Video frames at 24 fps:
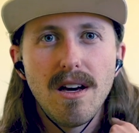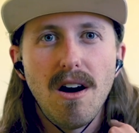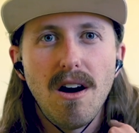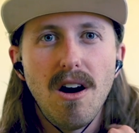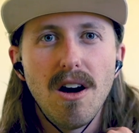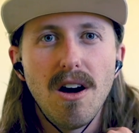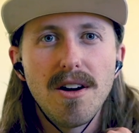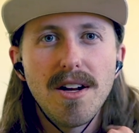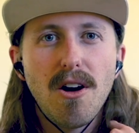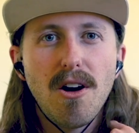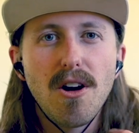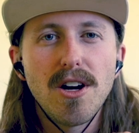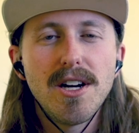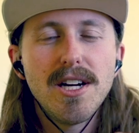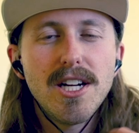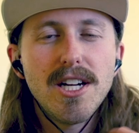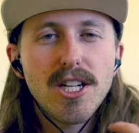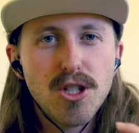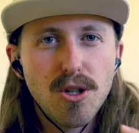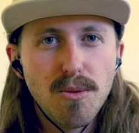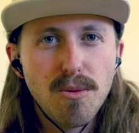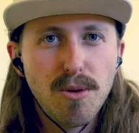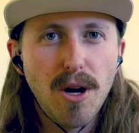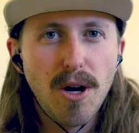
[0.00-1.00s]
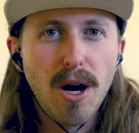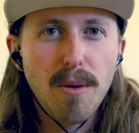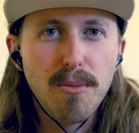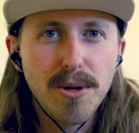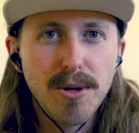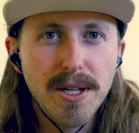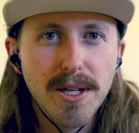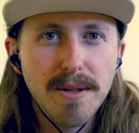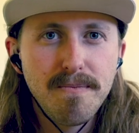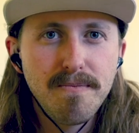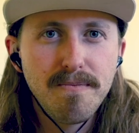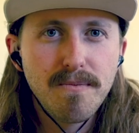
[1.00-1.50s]
On our initial
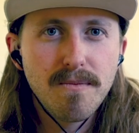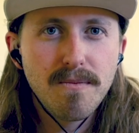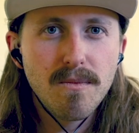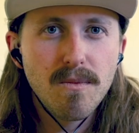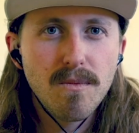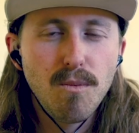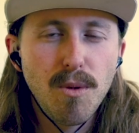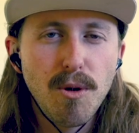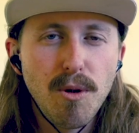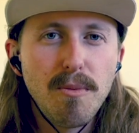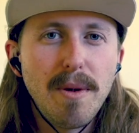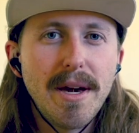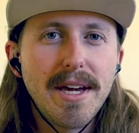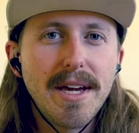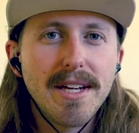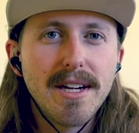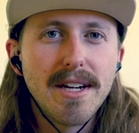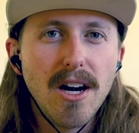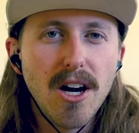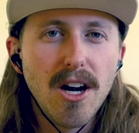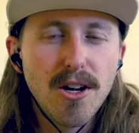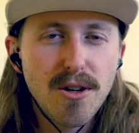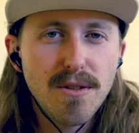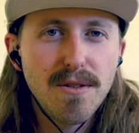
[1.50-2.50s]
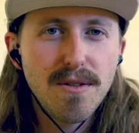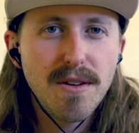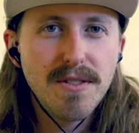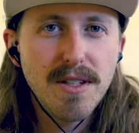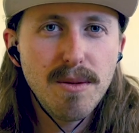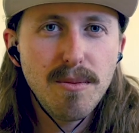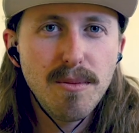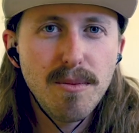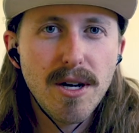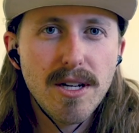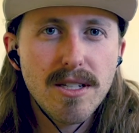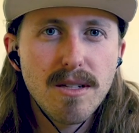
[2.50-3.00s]
property, we were making
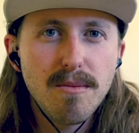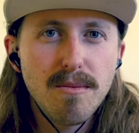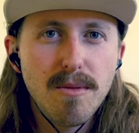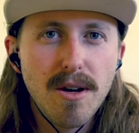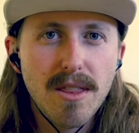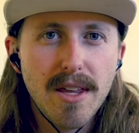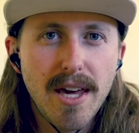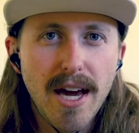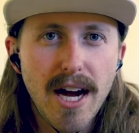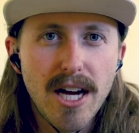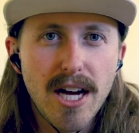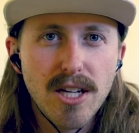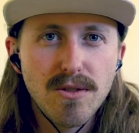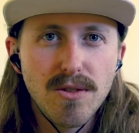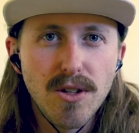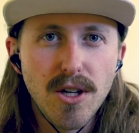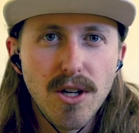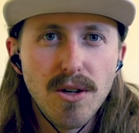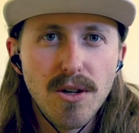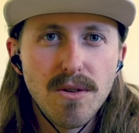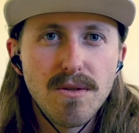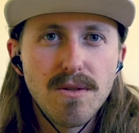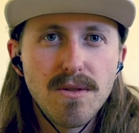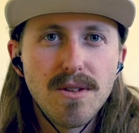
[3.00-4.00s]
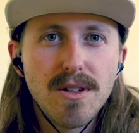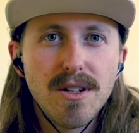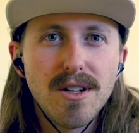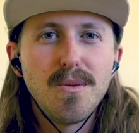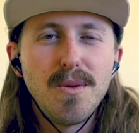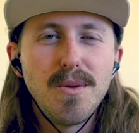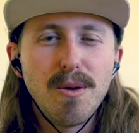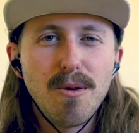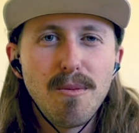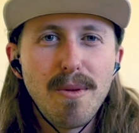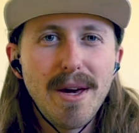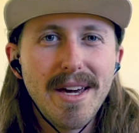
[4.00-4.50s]
$150 a month cash flow.
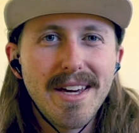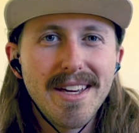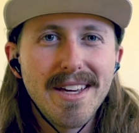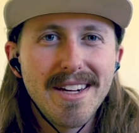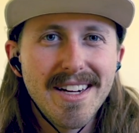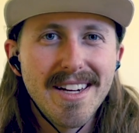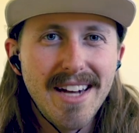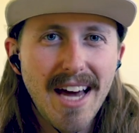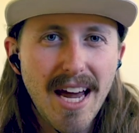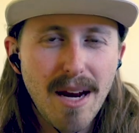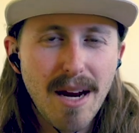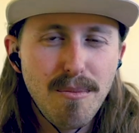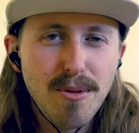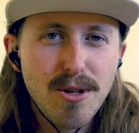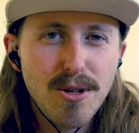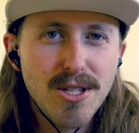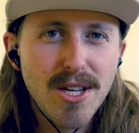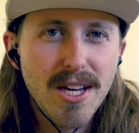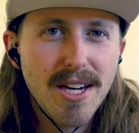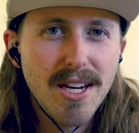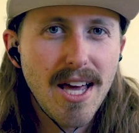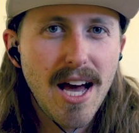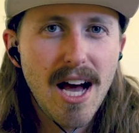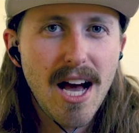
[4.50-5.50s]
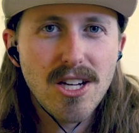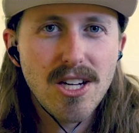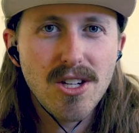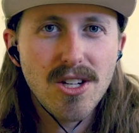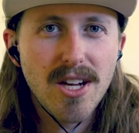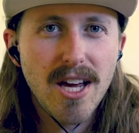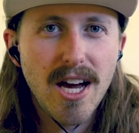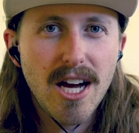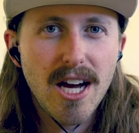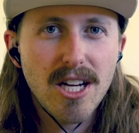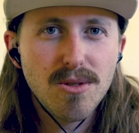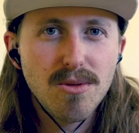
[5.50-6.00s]
We were making a 9% cash on
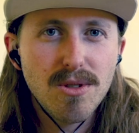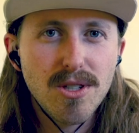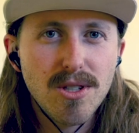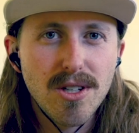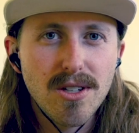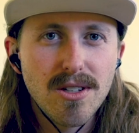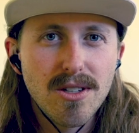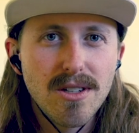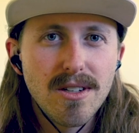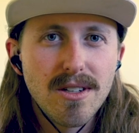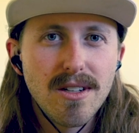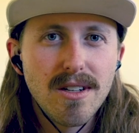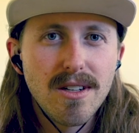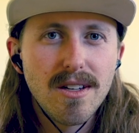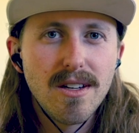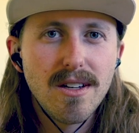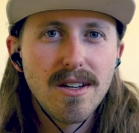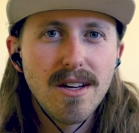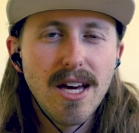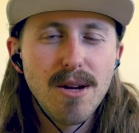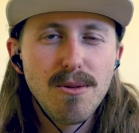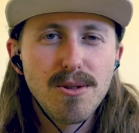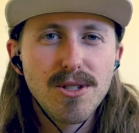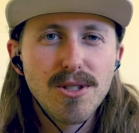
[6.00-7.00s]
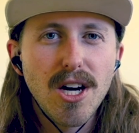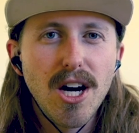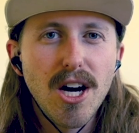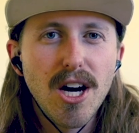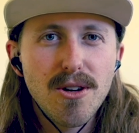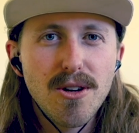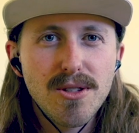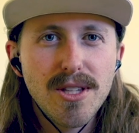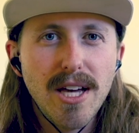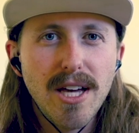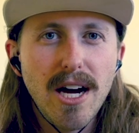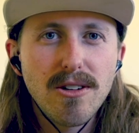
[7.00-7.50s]
cash return, and it was a
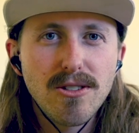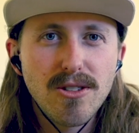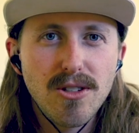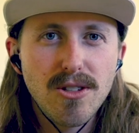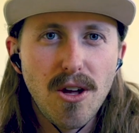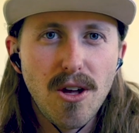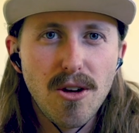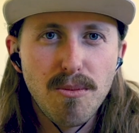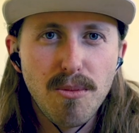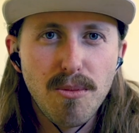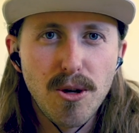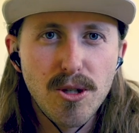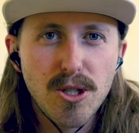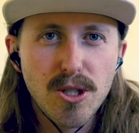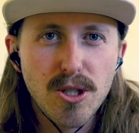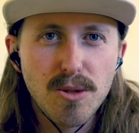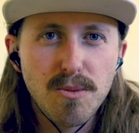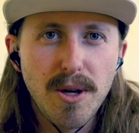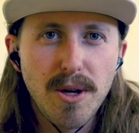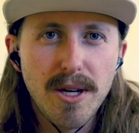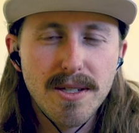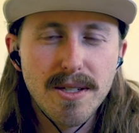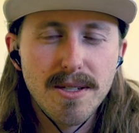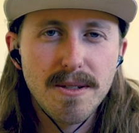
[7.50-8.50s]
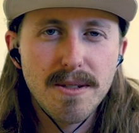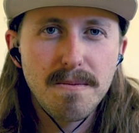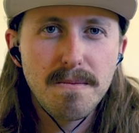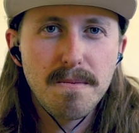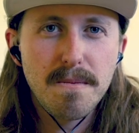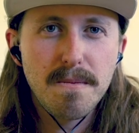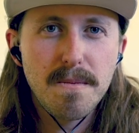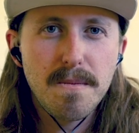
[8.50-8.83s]
$100,000 purchase price.